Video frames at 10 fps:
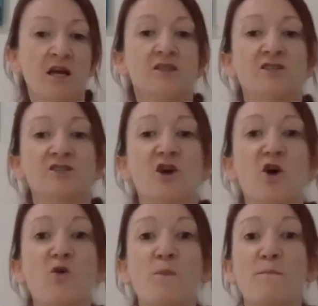There's
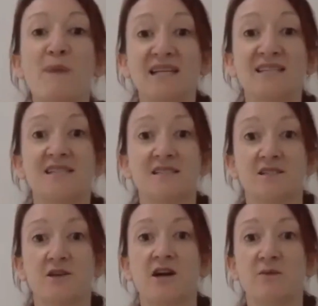no best
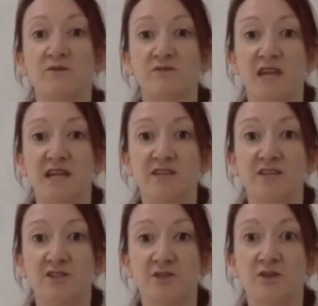time of day to
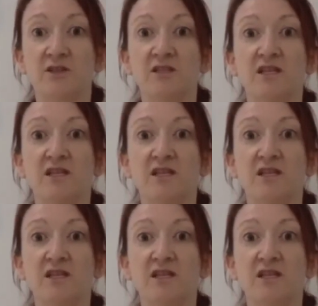do it.